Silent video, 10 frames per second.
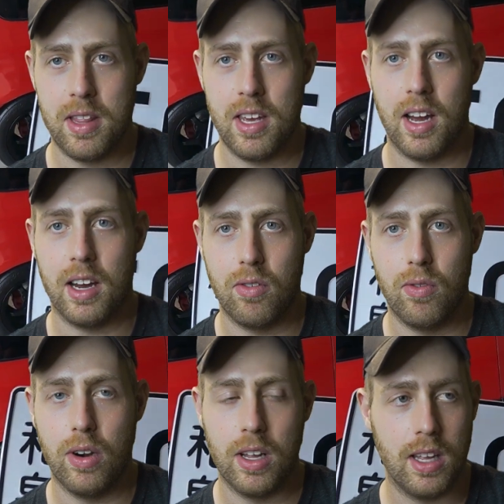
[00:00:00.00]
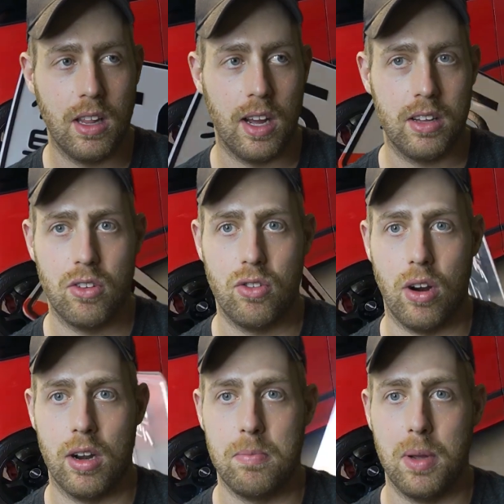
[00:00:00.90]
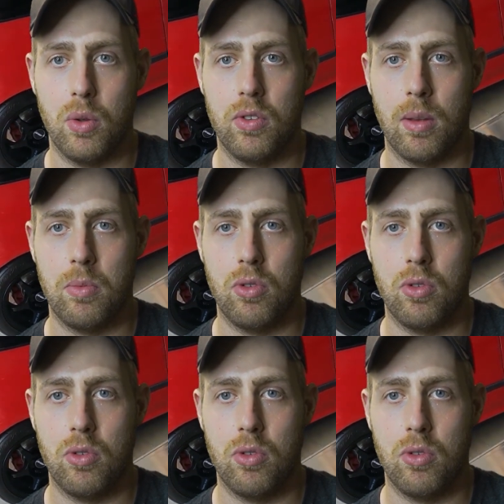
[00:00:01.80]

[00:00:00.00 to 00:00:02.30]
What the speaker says: in the year, I'd really like to try and build some